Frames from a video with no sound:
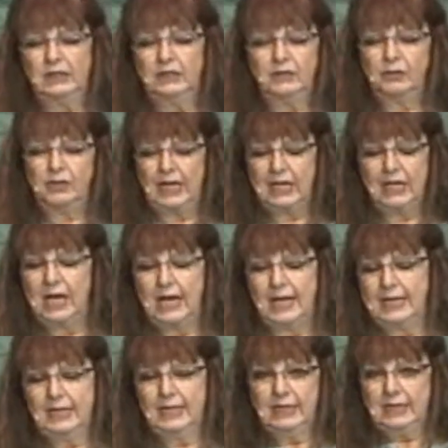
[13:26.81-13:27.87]
Okay, God,
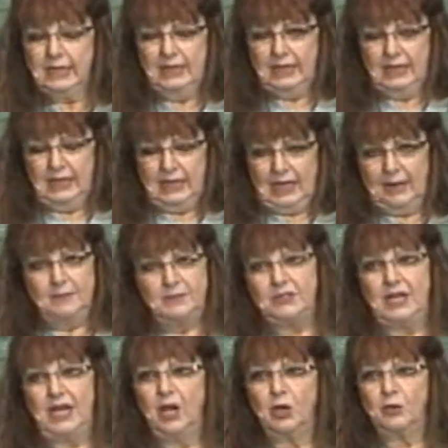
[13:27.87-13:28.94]
I'm
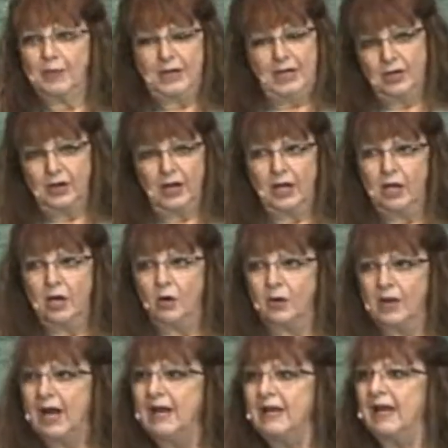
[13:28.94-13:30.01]
scared, but here I go.
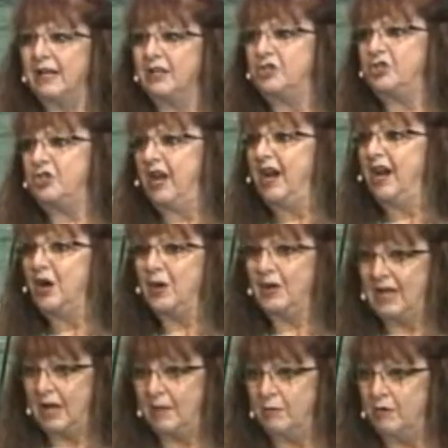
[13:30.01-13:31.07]
Kind of like Cher
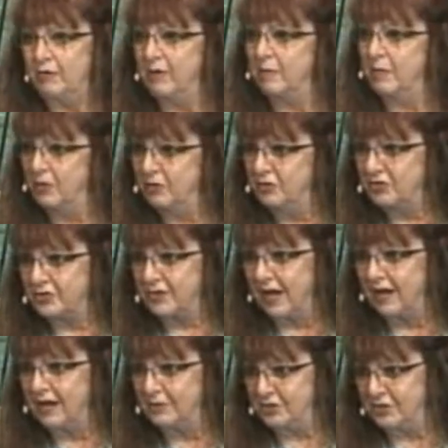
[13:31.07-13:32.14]
in that movie
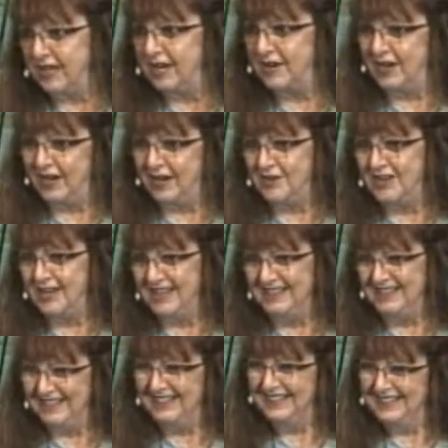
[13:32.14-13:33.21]
Moonstruck when she had her hair
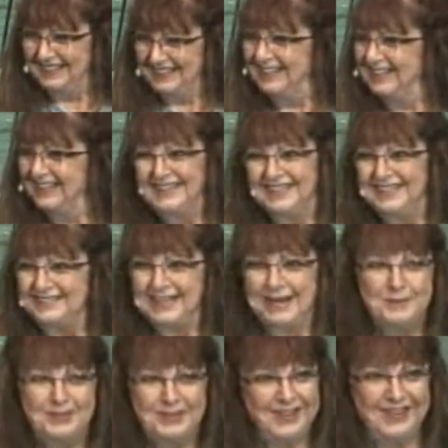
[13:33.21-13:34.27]
done.
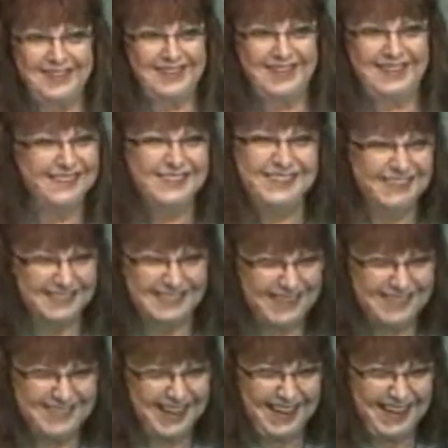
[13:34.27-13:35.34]
Same sort of thing. Don't you
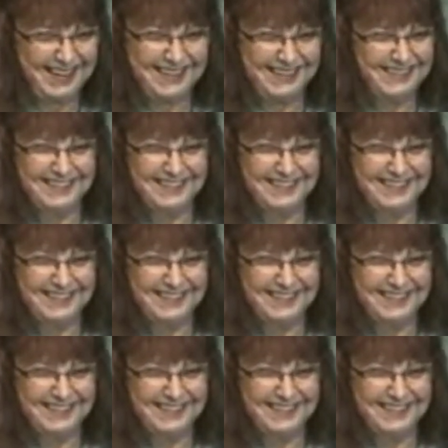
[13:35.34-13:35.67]
love that?